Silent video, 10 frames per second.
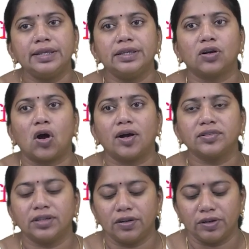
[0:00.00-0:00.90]
Here
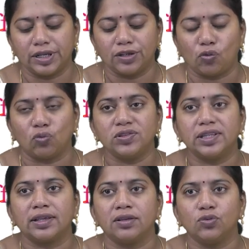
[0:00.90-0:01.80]
oxide we can use
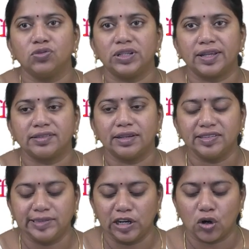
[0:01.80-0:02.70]
the used as the
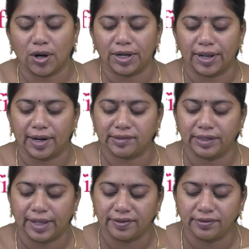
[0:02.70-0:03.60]
silicon
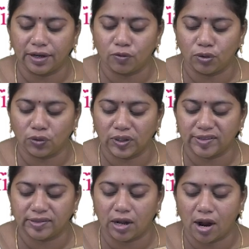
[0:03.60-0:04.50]
dioxide, S I O two
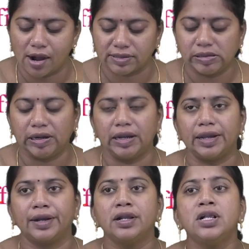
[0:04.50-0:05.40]
is the oxide
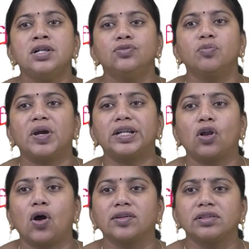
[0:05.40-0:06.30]
layer. So
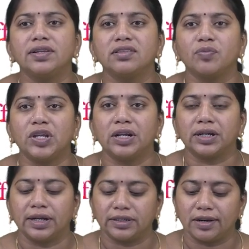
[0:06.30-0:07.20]
metal oxide
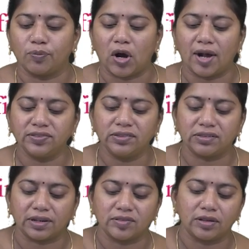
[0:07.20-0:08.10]
semiconductor mass
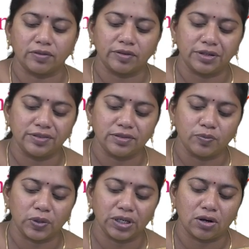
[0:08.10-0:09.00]
structure, it is
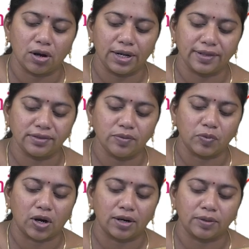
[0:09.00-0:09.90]
simply called as the
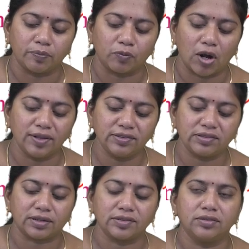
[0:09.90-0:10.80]
mass
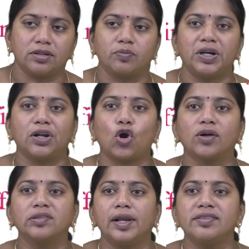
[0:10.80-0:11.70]
structure, metal
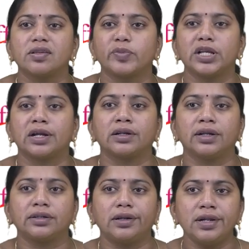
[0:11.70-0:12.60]
oxide
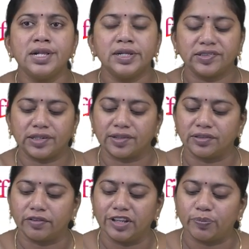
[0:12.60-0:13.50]
semiconductor
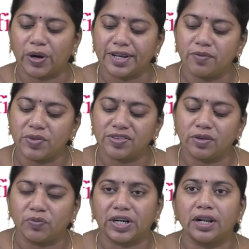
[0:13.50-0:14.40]
structure, where pi m is
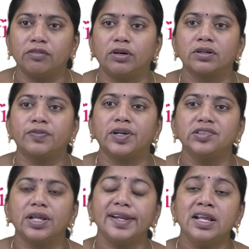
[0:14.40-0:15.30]
the metal work
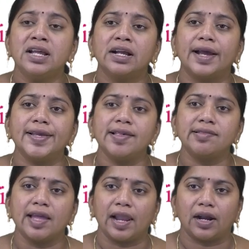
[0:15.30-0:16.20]
function, chi
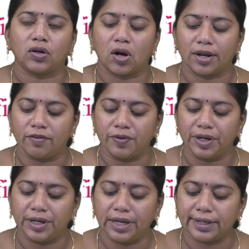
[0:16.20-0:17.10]
is the electron
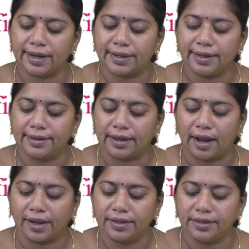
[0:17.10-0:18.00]
affinity, chi
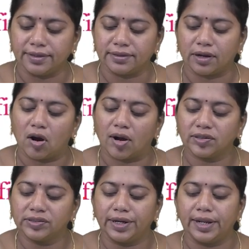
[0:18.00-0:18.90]
I is the
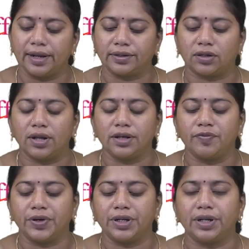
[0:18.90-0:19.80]
oxide electron
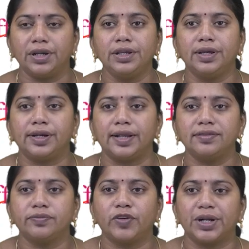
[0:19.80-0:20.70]
affinity. Here
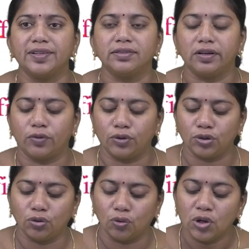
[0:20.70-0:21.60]
as per S I O
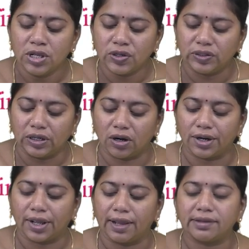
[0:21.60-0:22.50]
two
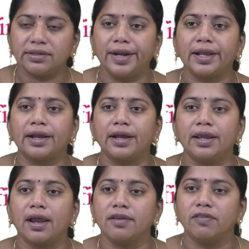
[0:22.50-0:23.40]
silicon dioxide oxide, chi
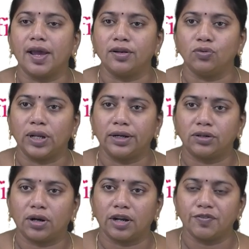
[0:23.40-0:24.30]
I value,
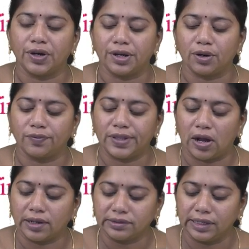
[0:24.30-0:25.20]
electron affinity of the
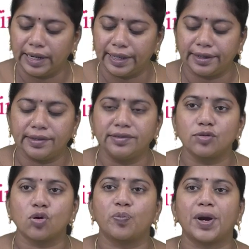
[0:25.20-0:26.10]
oxide layer is
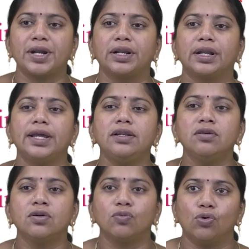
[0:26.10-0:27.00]
zero point nine
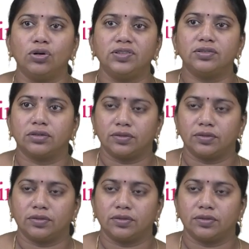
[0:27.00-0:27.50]
volts.